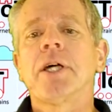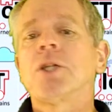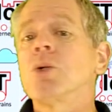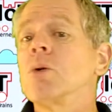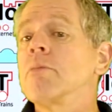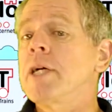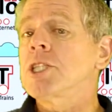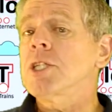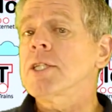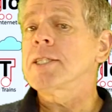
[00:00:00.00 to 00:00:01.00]
to
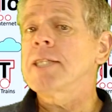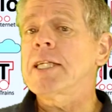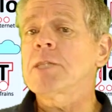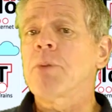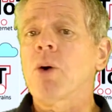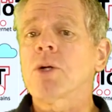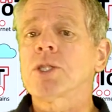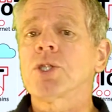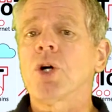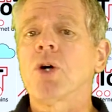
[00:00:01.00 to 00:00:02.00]
measure six
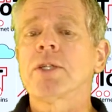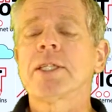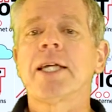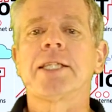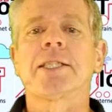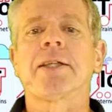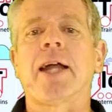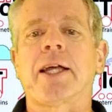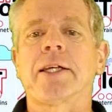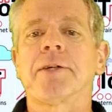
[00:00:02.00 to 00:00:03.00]
blocks on the test
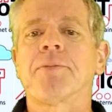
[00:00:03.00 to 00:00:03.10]
track.